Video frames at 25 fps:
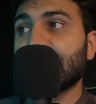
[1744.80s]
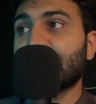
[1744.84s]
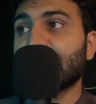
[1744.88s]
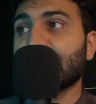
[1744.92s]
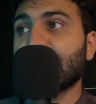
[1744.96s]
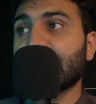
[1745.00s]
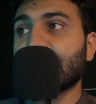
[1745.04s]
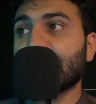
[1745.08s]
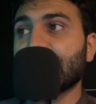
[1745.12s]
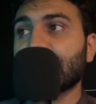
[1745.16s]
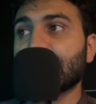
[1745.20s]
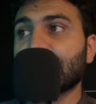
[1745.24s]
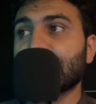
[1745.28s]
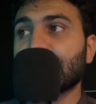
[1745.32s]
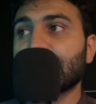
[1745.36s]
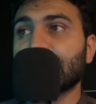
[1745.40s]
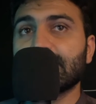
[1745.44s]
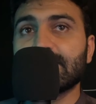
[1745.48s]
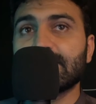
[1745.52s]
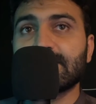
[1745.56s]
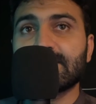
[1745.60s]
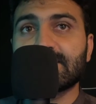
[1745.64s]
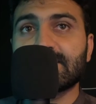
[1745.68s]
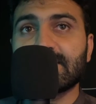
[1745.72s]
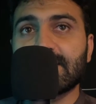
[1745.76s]
line,
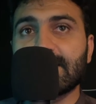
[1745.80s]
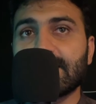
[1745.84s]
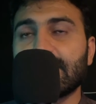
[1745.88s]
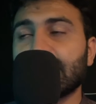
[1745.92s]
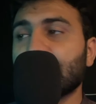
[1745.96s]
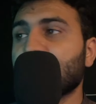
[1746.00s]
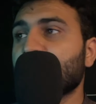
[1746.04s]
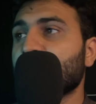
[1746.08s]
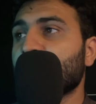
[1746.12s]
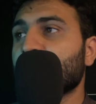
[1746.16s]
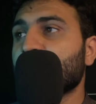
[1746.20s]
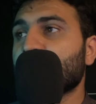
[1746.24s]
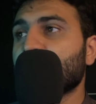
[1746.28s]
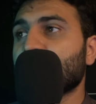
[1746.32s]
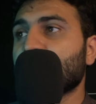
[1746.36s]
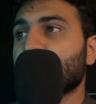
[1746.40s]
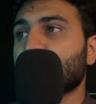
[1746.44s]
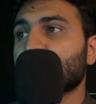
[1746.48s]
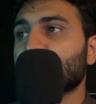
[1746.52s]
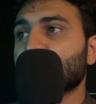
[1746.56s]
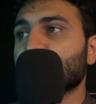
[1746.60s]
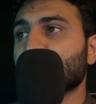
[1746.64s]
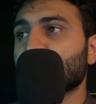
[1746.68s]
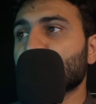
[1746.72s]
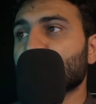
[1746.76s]
this line,
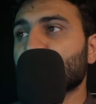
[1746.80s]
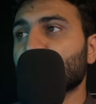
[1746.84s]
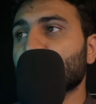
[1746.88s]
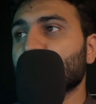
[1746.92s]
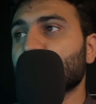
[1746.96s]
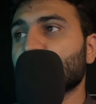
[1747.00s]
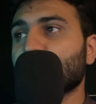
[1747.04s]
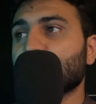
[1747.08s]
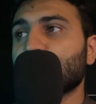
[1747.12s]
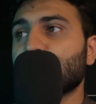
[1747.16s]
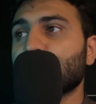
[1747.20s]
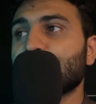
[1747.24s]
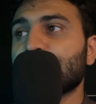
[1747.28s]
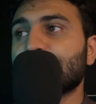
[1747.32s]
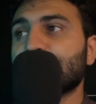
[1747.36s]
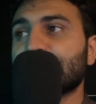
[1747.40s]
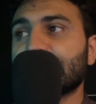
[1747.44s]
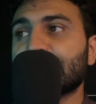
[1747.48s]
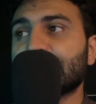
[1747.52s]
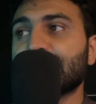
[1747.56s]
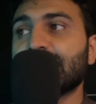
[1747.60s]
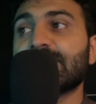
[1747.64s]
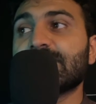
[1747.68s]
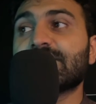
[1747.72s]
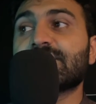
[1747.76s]
so
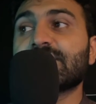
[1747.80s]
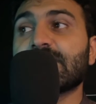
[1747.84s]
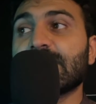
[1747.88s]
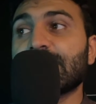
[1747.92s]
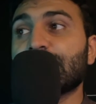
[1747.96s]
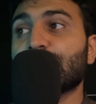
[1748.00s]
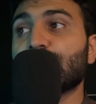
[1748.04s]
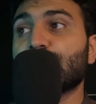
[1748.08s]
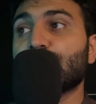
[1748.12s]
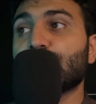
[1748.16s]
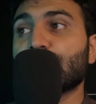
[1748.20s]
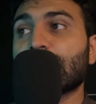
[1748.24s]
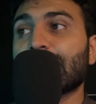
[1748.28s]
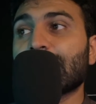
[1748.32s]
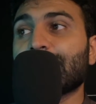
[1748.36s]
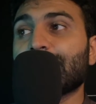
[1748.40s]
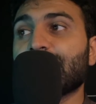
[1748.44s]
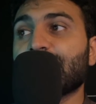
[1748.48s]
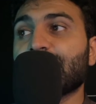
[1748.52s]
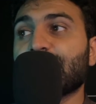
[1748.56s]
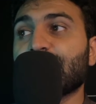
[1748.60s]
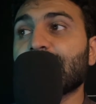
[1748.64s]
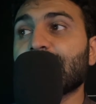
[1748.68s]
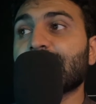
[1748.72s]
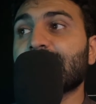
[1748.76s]
this will try to look
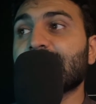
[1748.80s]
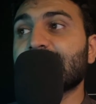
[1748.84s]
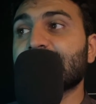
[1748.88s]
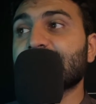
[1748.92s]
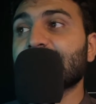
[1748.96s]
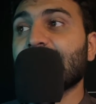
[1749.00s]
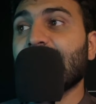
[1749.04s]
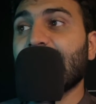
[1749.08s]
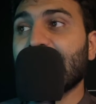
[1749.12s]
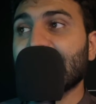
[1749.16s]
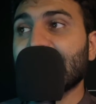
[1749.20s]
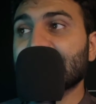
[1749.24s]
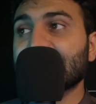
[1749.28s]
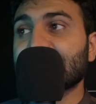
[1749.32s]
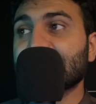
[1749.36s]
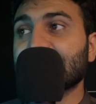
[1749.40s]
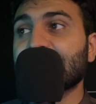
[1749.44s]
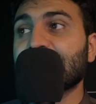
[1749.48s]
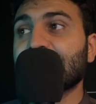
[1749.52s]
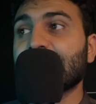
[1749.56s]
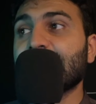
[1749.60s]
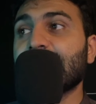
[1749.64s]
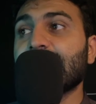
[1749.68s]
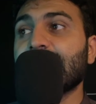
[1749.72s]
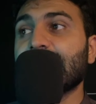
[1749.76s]
up for this x
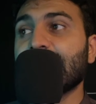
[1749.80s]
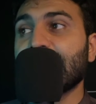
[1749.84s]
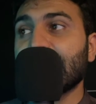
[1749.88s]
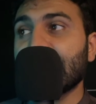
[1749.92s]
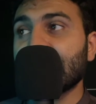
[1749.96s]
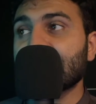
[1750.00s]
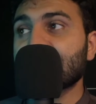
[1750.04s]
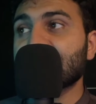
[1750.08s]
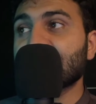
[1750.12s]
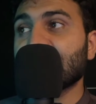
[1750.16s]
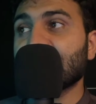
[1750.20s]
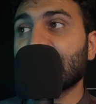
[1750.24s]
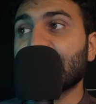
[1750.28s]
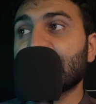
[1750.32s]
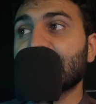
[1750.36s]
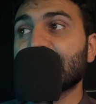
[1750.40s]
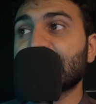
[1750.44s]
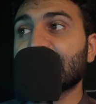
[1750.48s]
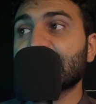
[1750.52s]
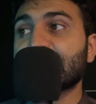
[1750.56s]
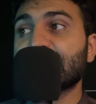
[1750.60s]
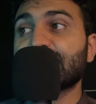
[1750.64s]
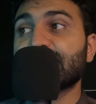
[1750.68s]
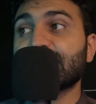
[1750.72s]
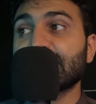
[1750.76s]
inside
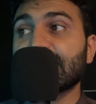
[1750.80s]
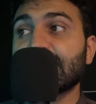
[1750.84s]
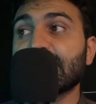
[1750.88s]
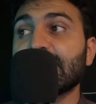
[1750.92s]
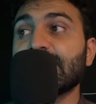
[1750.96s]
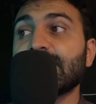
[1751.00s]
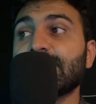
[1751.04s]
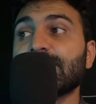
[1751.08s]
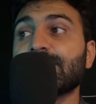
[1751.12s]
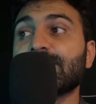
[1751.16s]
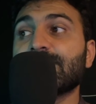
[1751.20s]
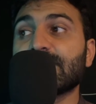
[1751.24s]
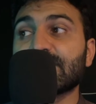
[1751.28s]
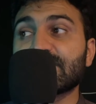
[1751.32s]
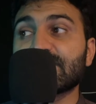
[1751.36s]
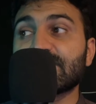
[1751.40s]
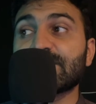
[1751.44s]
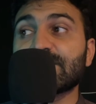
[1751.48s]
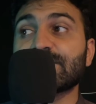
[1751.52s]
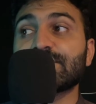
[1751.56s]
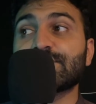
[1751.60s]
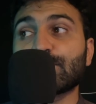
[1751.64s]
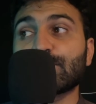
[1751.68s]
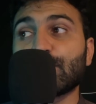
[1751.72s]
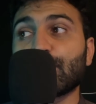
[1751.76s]
this tricky
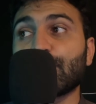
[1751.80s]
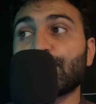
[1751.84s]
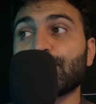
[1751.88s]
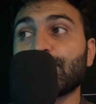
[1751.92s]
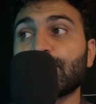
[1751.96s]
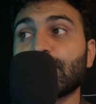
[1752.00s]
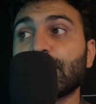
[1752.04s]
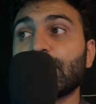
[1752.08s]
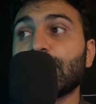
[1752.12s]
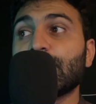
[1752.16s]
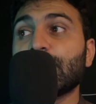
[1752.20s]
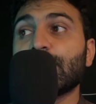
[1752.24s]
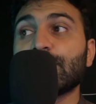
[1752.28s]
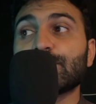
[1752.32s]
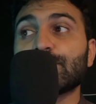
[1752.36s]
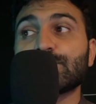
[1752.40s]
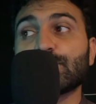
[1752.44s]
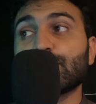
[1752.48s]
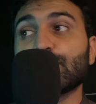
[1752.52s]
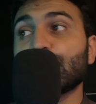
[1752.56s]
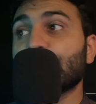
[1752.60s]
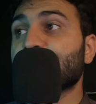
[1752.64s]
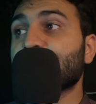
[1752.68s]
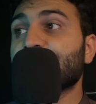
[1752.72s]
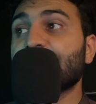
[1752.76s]
function scope.
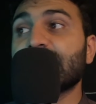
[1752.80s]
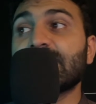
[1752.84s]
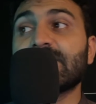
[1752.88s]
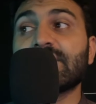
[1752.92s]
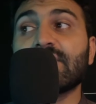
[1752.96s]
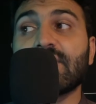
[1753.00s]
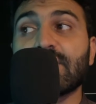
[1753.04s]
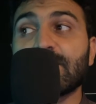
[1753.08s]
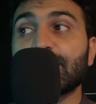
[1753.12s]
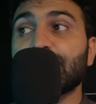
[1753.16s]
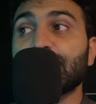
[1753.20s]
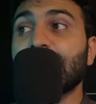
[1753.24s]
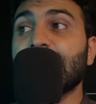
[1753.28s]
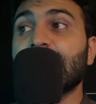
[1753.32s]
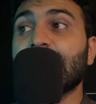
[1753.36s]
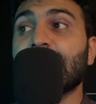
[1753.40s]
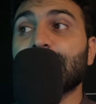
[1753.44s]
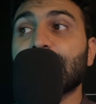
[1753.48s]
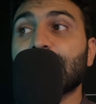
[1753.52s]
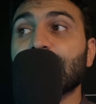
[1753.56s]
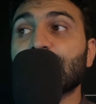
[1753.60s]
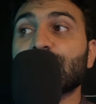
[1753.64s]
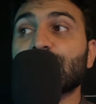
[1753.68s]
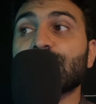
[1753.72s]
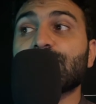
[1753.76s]
So it will not be
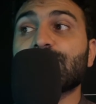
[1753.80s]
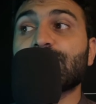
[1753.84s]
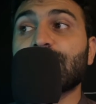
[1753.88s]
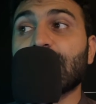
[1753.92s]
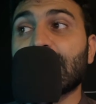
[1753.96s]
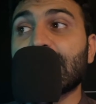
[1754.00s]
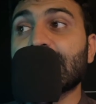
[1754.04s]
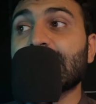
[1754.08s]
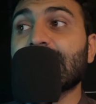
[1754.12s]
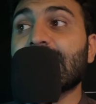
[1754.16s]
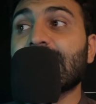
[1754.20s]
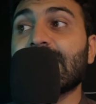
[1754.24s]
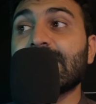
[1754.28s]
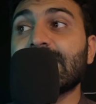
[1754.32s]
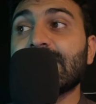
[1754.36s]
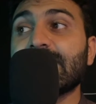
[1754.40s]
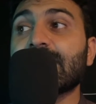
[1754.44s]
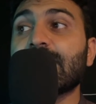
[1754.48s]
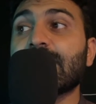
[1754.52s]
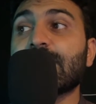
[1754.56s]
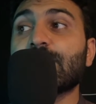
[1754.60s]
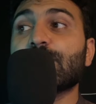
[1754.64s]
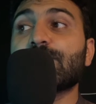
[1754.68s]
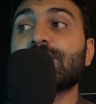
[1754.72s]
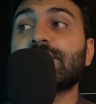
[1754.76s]
able to find any
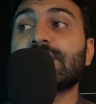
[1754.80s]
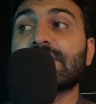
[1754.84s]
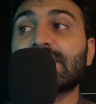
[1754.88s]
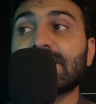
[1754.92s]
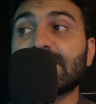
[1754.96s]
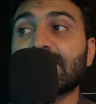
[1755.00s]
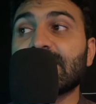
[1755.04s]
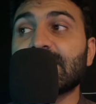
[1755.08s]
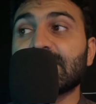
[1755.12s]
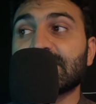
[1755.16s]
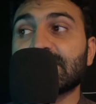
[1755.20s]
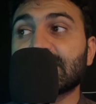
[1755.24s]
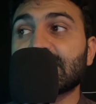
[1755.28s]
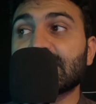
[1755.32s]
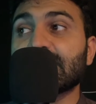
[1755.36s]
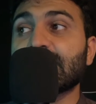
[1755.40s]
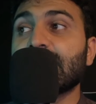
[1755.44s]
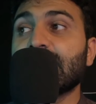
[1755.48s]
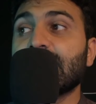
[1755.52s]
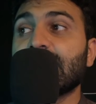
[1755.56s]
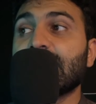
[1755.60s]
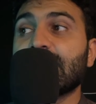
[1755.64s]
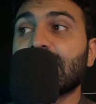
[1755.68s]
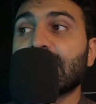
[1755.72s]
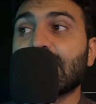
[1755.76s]
kind of declaration
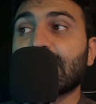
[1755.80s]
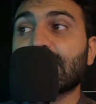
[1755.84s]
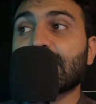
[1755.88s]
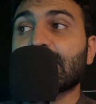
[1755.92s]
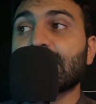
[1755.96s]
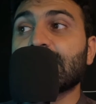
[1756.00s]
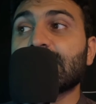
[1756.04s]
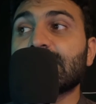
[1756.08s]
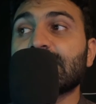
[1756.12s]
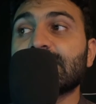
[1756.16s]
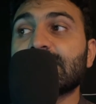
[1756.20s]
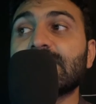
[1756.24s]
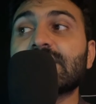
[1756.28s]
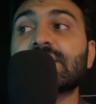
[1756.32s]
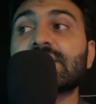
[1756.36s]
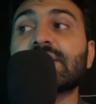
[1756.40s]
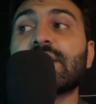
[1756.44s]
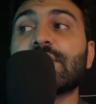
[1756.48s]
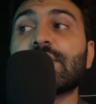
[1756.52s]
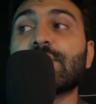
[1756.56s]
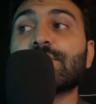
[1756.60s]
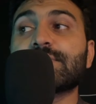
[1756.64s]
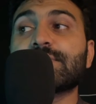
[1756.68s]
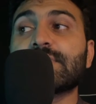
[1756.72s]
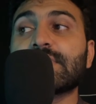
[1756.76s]
like this
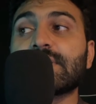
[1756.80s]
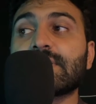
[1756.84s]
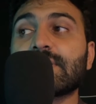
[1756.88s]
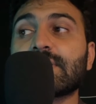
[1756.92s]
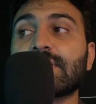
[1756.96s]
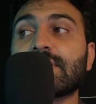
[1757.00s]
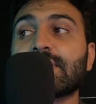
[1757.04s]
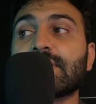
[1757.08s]
kind of thing